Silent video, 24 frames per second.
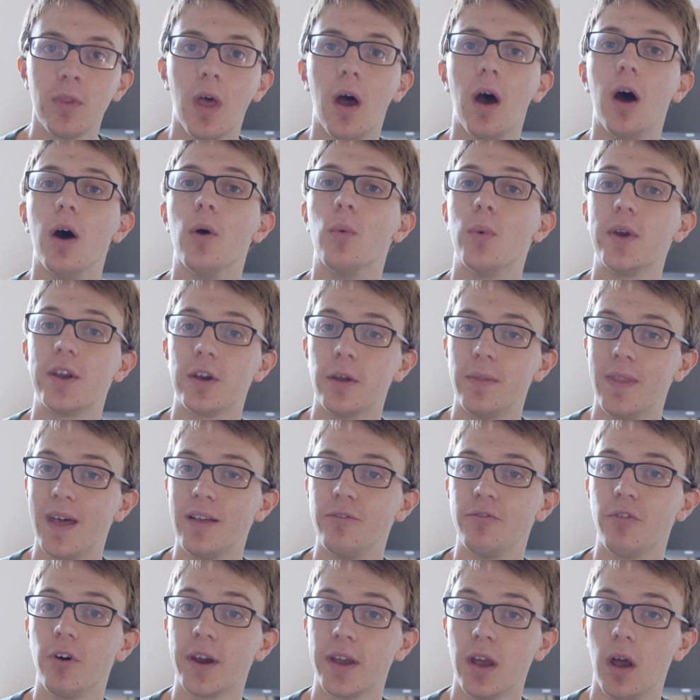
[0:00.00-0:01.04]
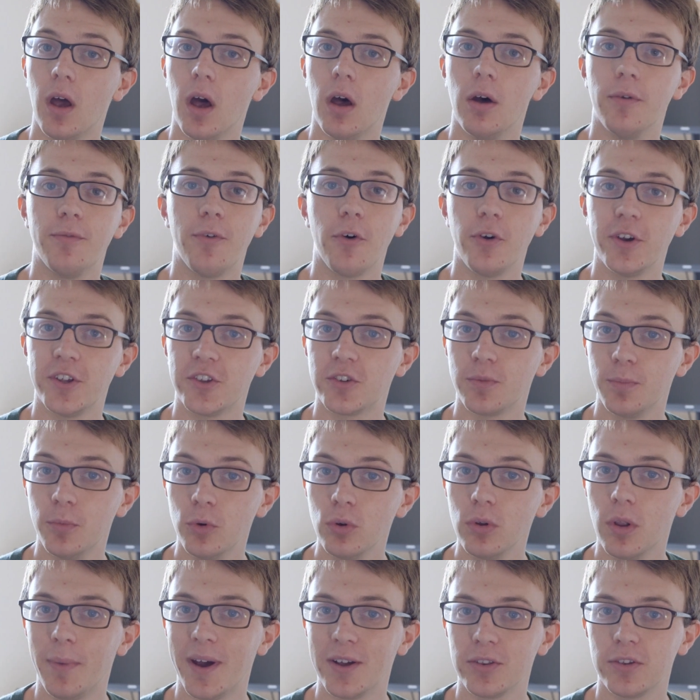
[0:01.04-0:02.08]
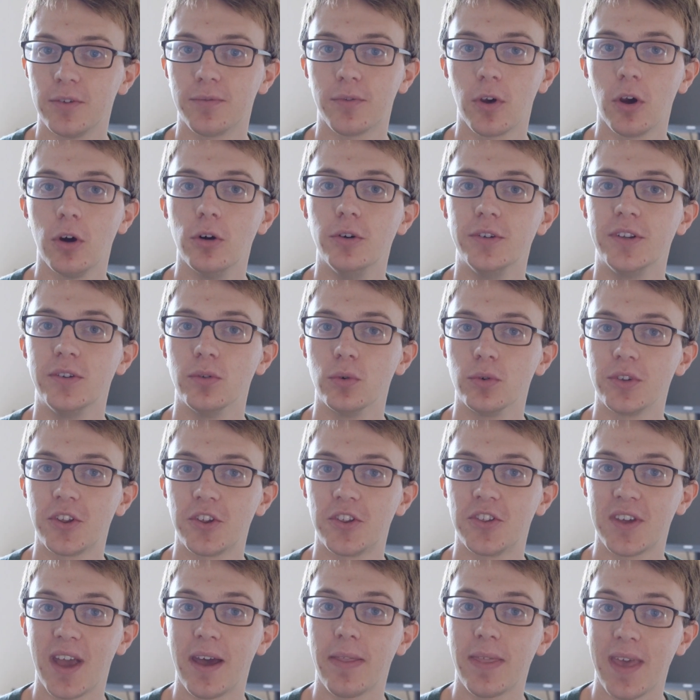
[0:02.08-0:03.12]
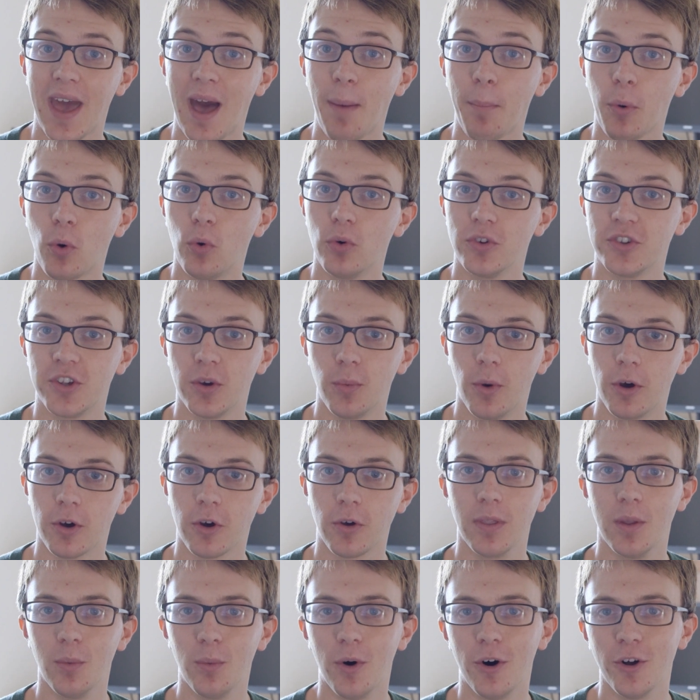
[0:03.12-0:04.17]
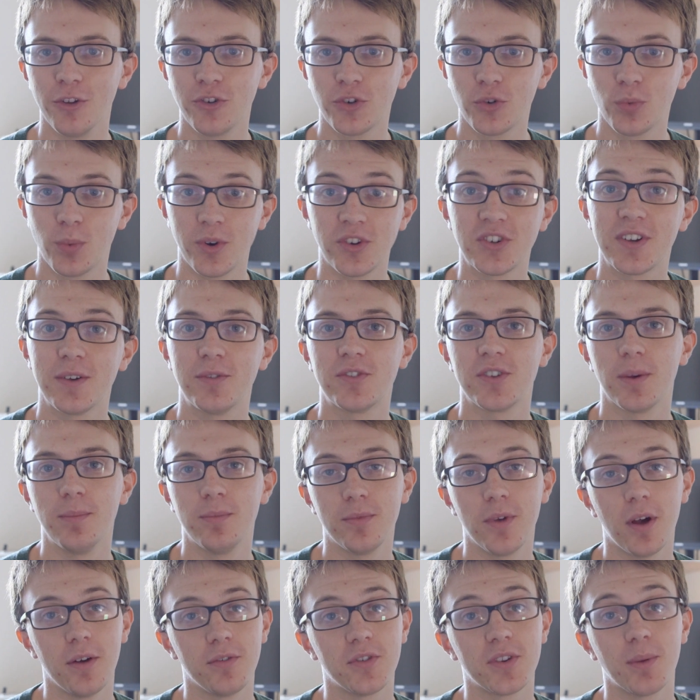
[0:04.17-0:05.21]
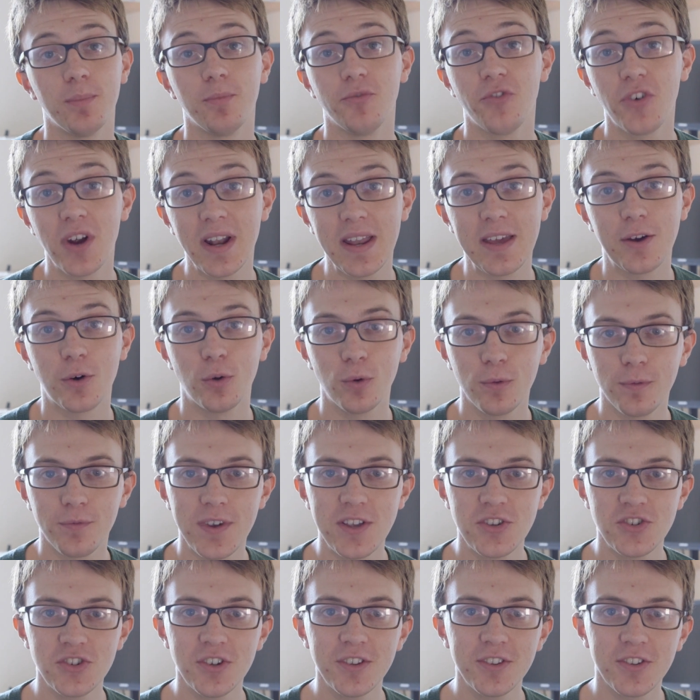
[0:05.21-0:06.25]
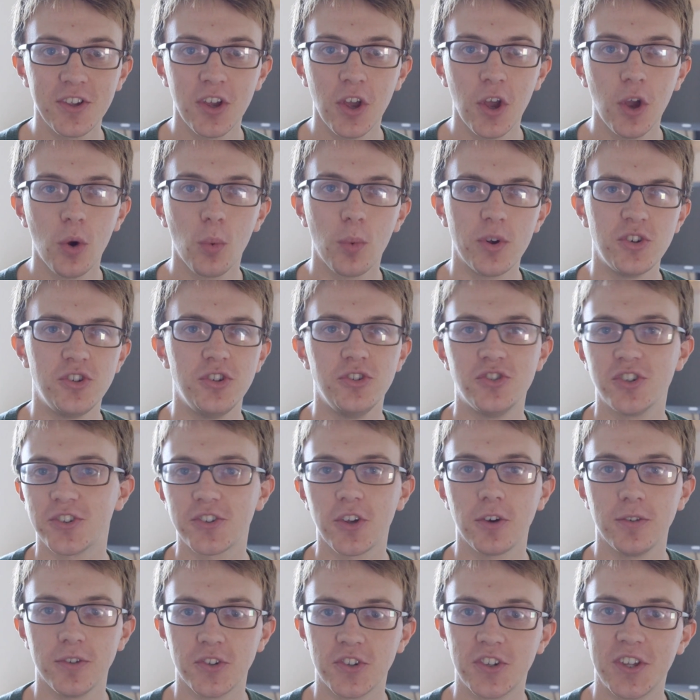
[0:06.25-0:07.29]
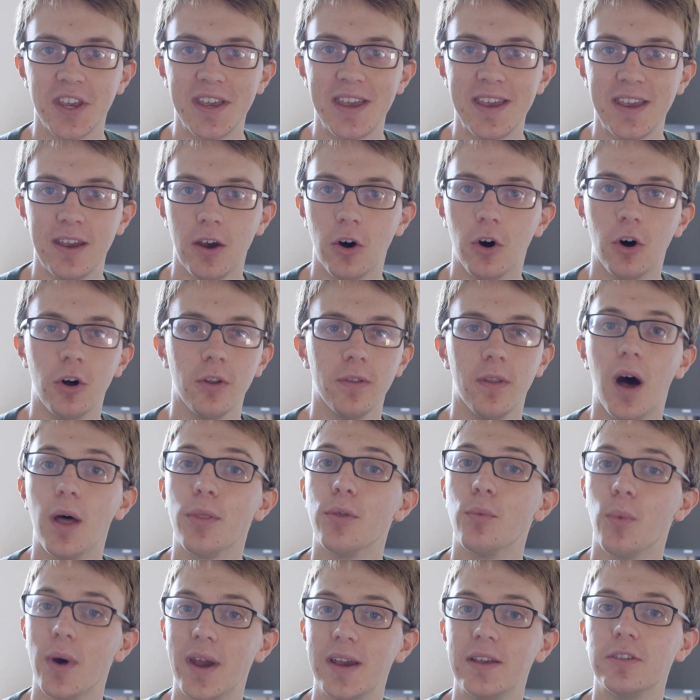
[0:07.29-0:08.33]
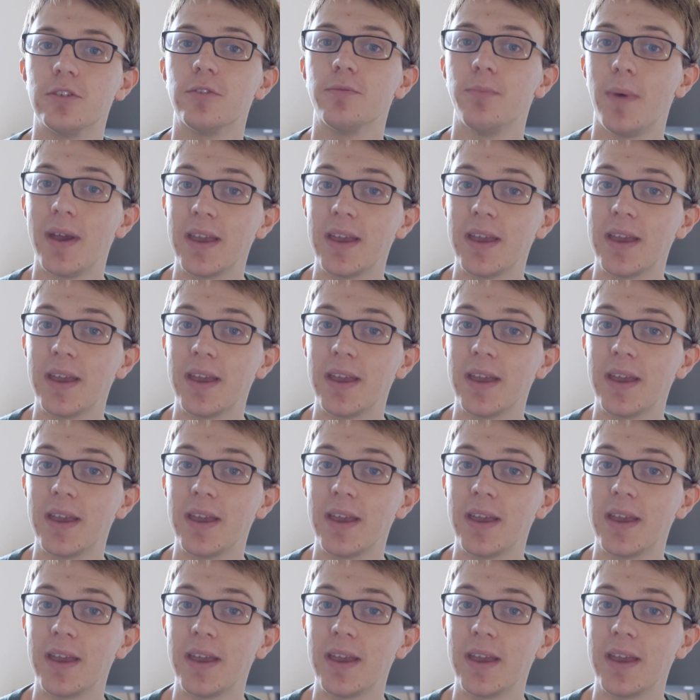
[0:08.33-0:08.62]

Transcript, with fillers: Uh, we can then write a very small amount of code in order to get the app also work on the watch, which gives some, uh, some really cool features which you just don't see on other ways of